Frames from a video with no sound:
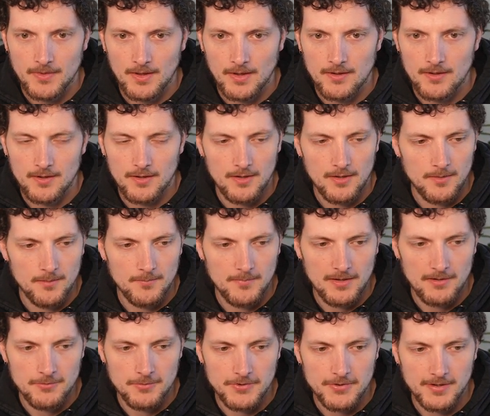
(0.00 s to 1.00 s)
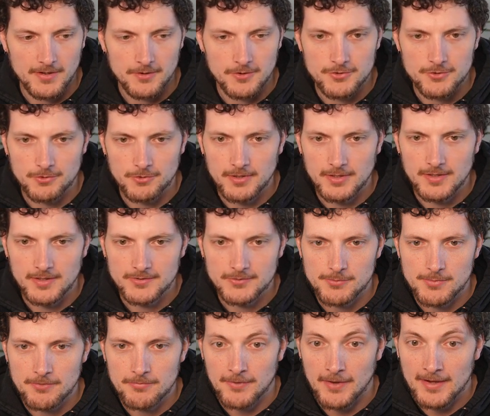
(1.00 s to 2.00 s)
everything you do here is
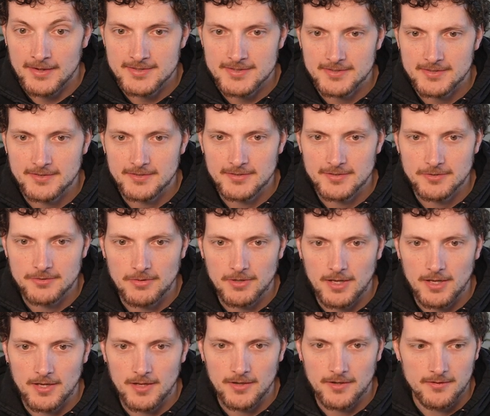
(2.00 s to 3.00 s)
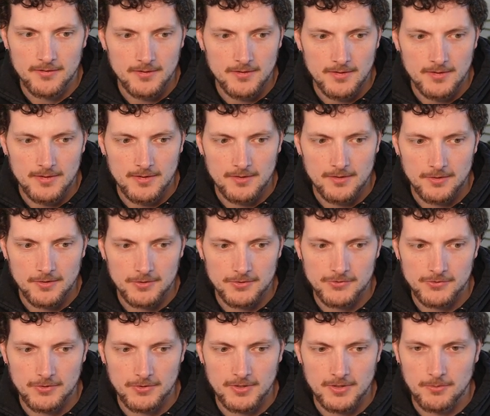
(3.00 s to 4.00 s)
reflected in the UI.
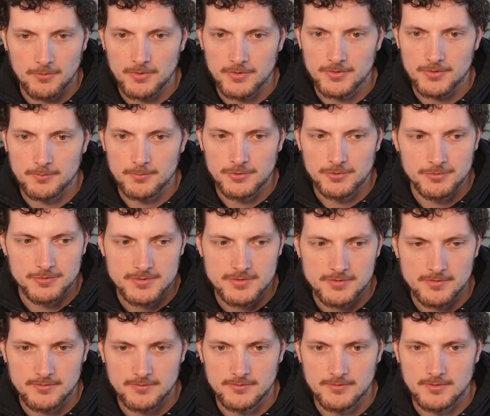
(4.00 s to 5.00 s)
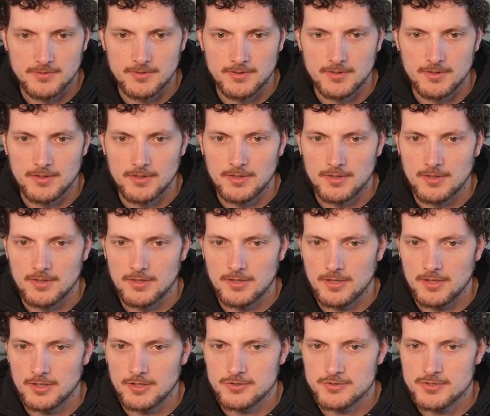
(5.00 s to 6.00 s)
Also here with the mute.
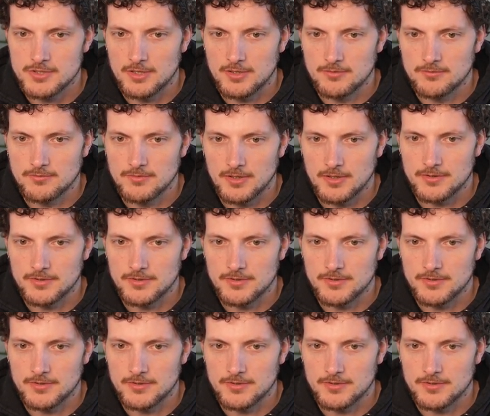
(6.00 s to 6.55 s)
And yeah, I